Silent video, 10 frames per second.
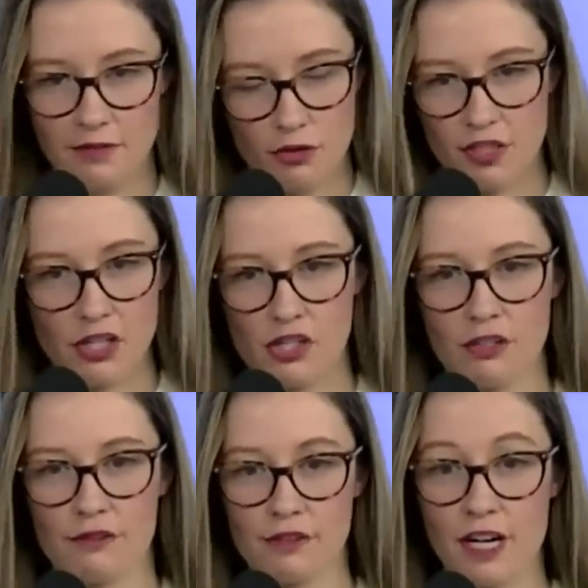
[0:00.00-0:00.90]

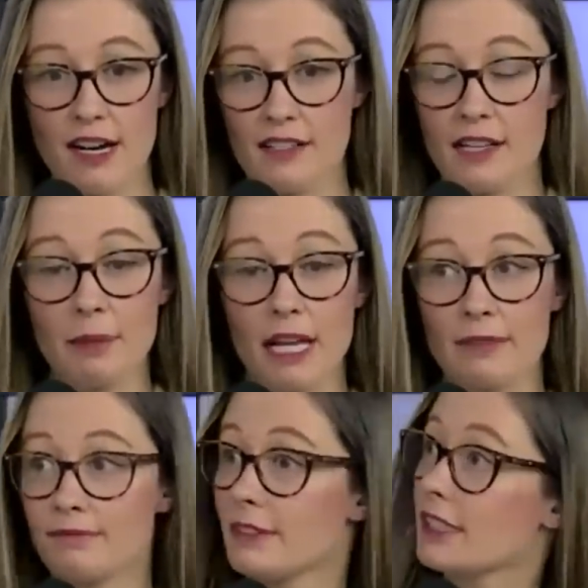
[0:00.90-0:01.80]
traditional phrase and I'm
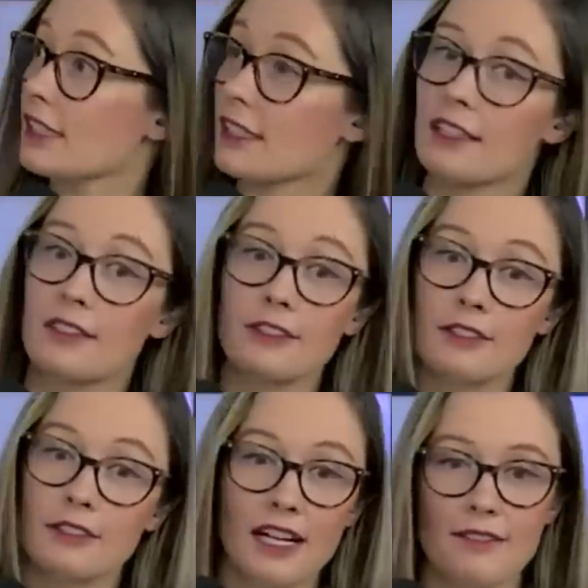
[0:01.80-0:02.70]
like, can I look
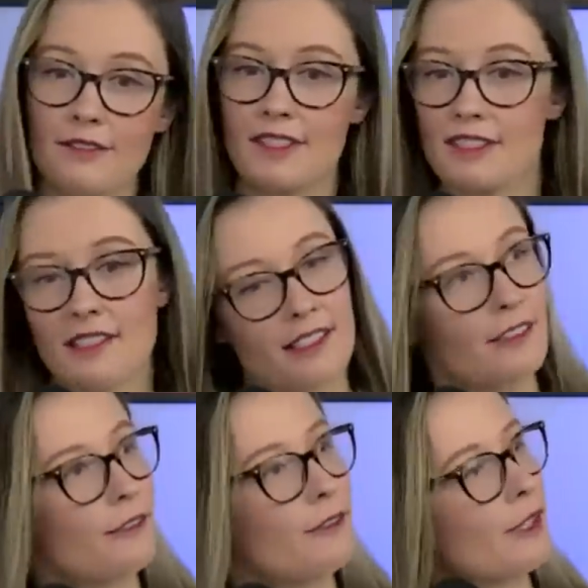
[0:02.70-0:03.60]
around to
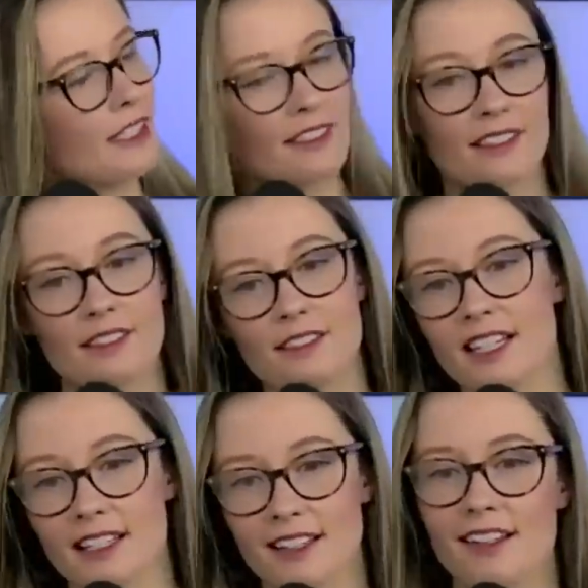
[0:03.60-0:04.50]
see what the hell right.